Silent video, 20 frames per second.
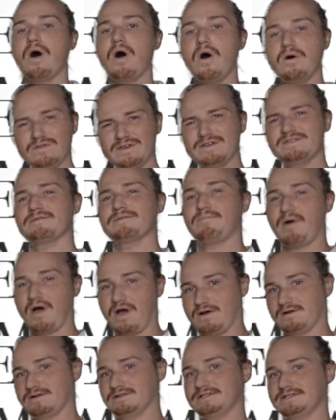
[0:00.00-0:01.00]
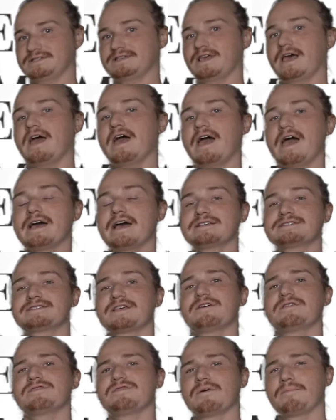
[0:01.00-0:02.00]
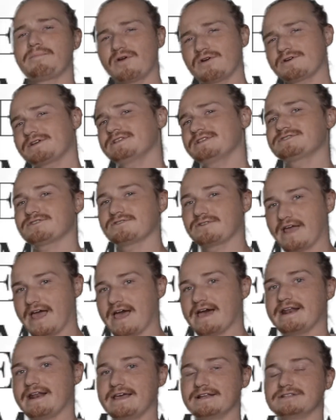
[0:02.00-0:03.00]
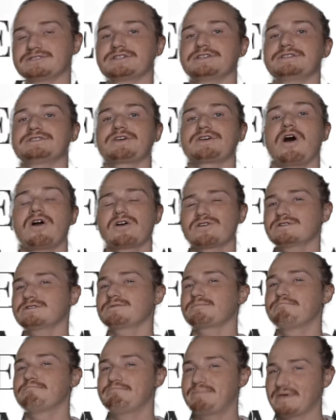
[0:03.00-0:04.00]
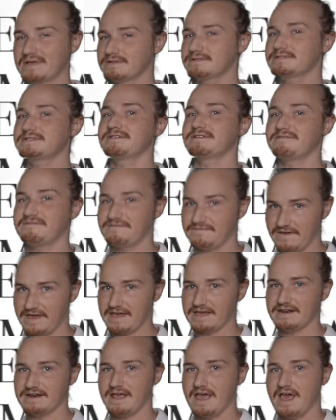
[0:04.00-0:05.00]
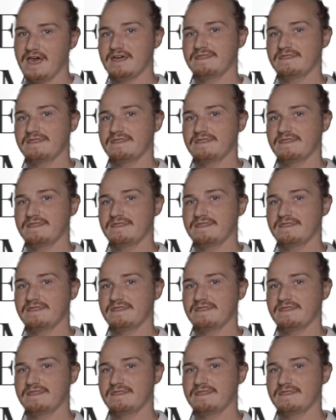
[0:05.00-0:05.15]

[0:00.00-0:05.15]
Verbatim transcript: Only the parts, as the Perkins or Cat engines aren't built to fit